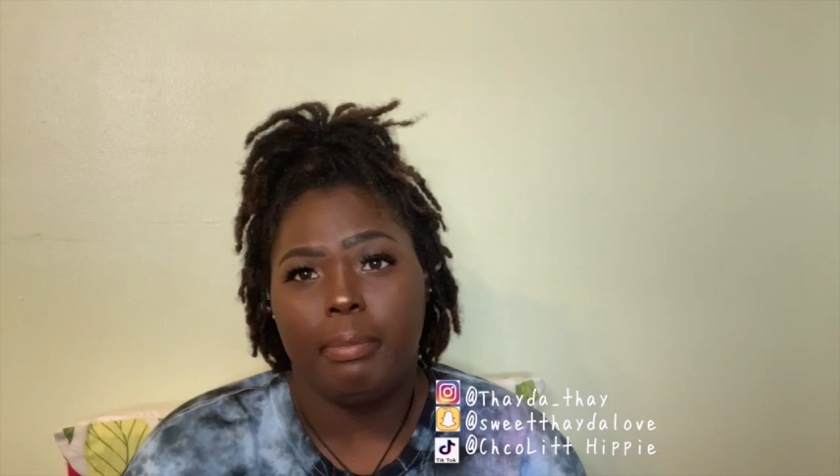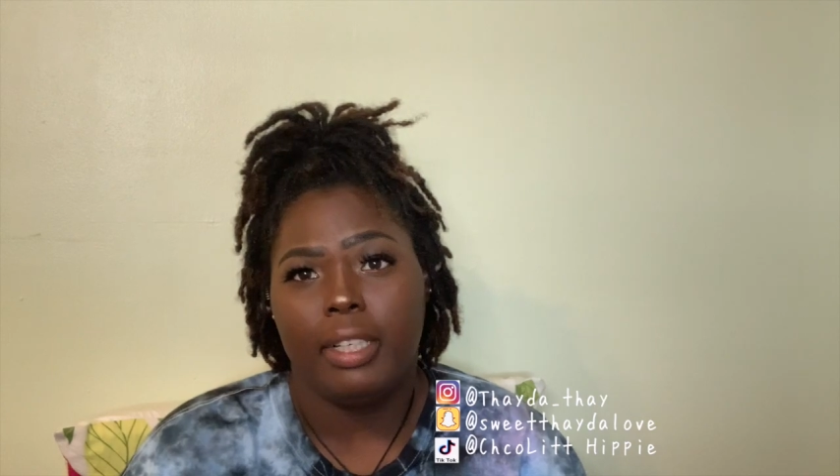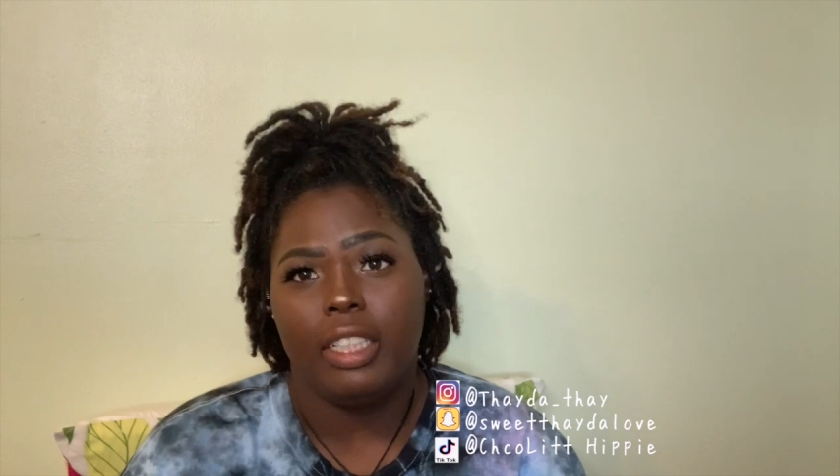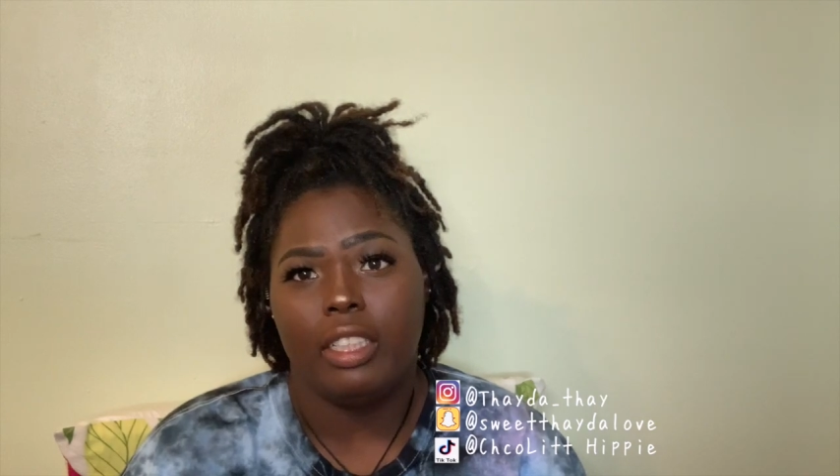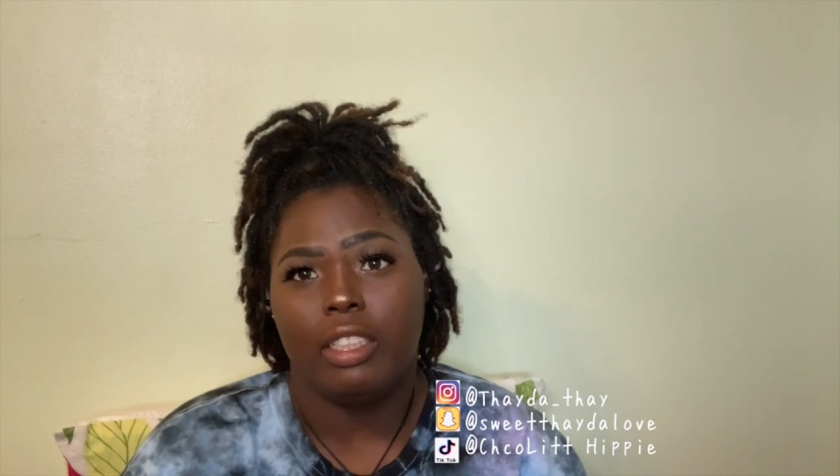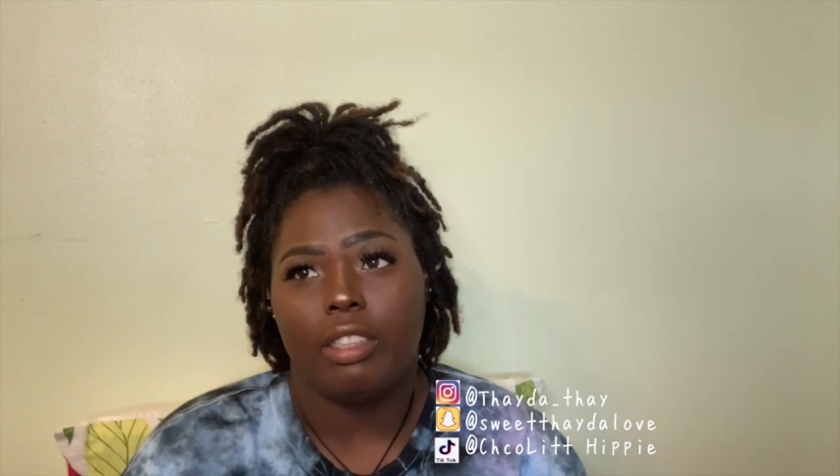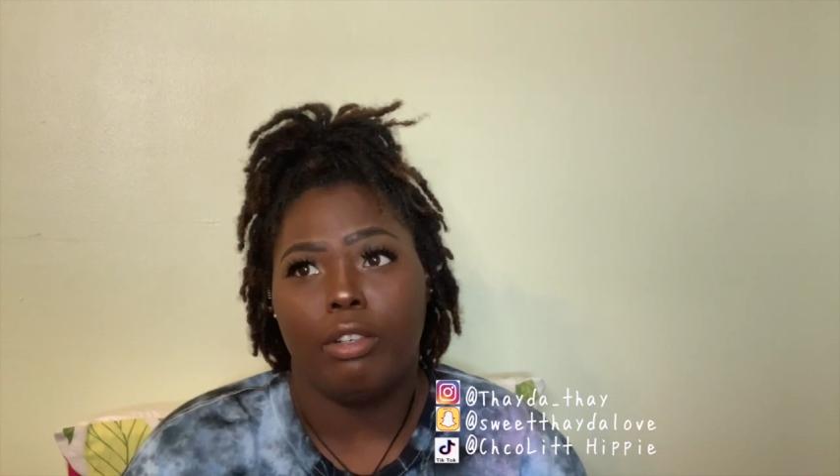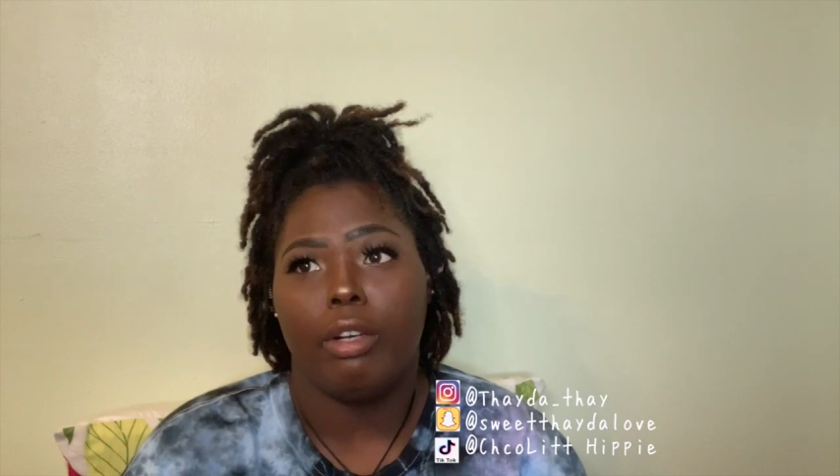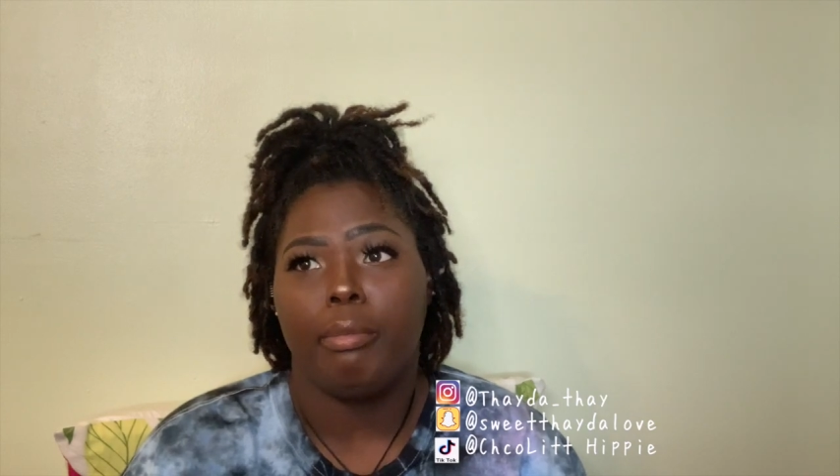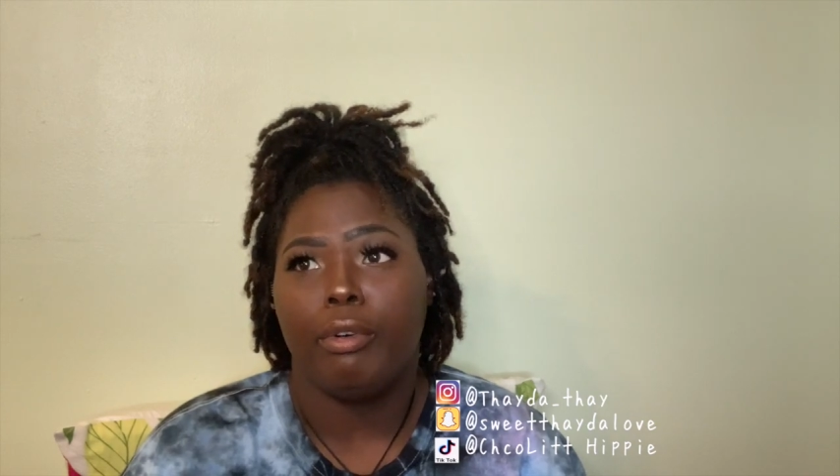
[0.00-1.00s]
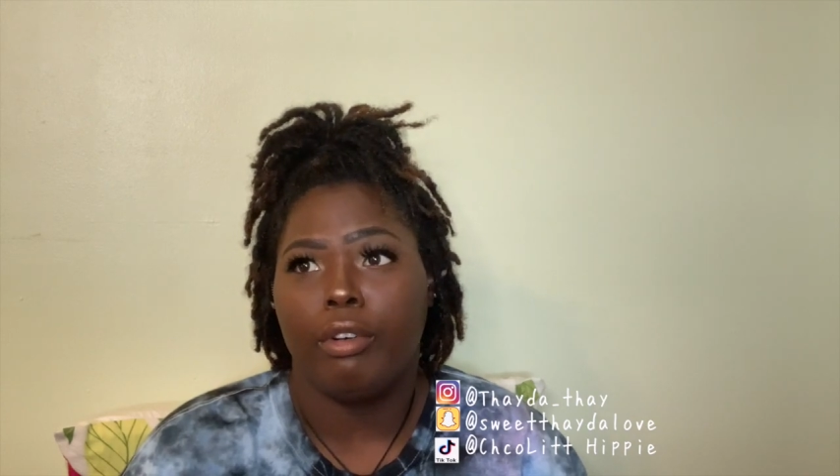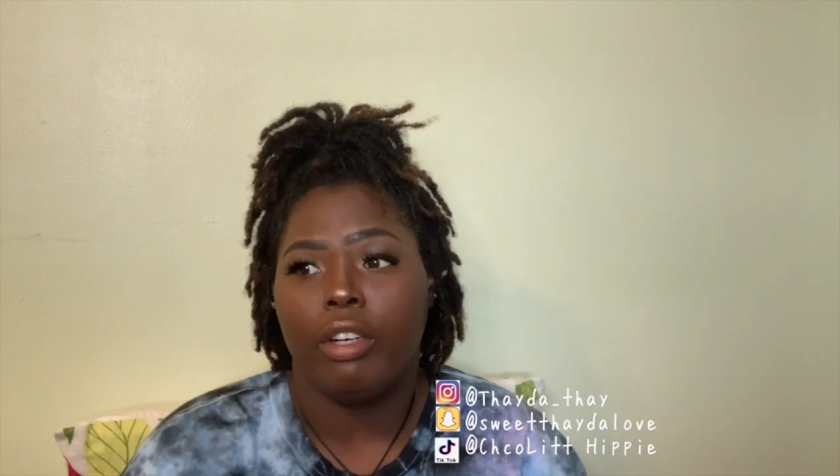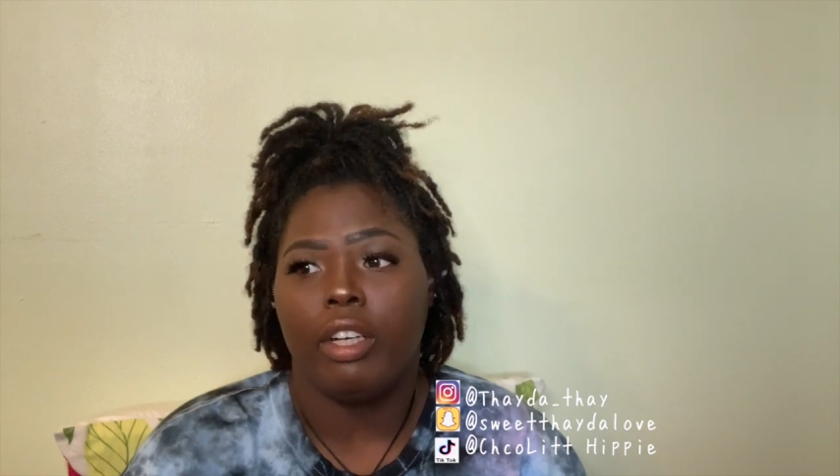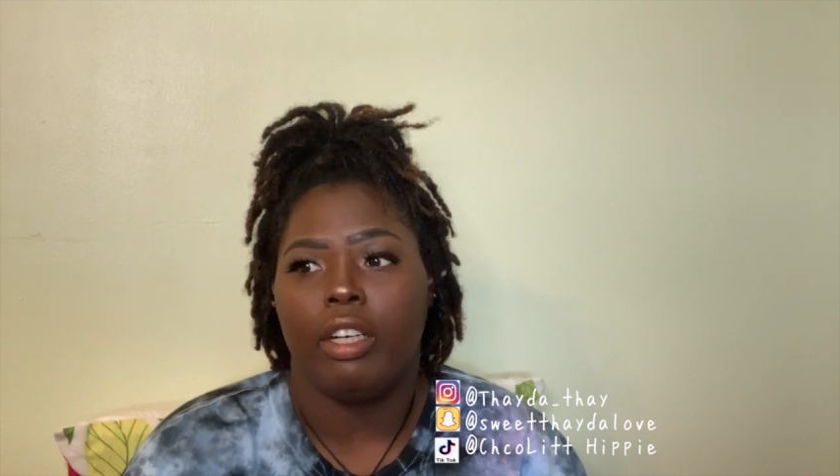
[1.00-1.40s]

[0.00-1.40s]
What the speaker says: minutes or more